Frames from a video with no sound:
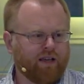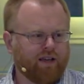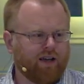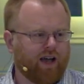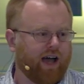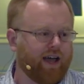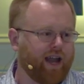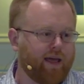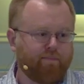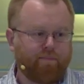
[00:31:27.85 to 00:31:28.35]

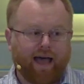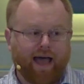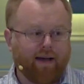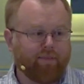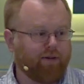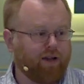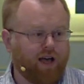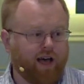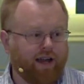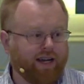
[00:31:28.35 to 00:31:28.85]
And in
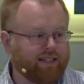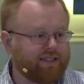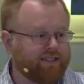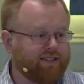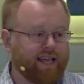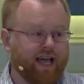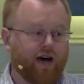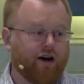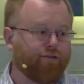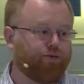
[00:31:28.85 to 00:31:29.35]
Babylon
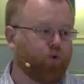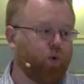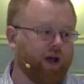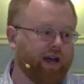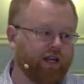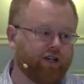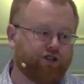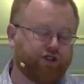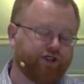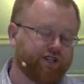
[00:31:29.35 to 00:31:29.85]
itself went
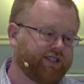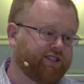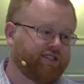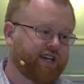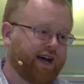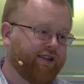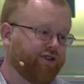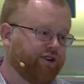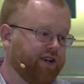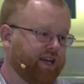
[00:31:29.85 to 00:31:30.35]
into the
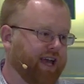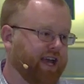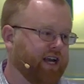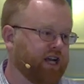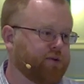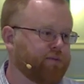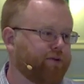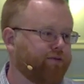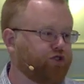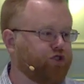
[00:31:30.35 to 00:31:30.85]
southern
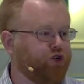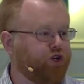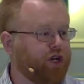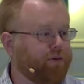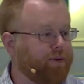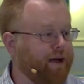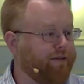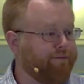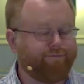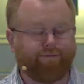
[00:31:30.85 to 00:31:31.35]
kingdom of Judah
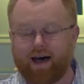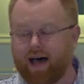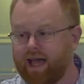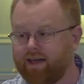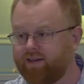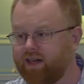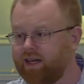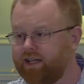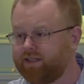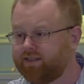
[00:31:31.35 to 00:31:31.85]
by
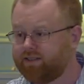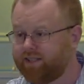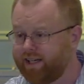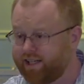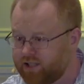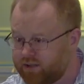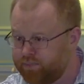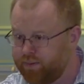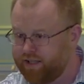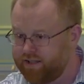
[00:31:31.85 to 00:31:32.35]

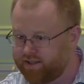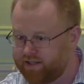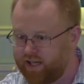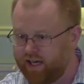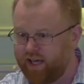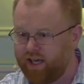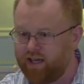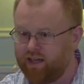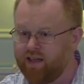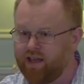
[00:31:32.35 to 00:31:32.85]
586
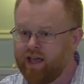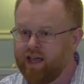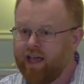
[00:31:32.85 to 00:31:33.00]
BC.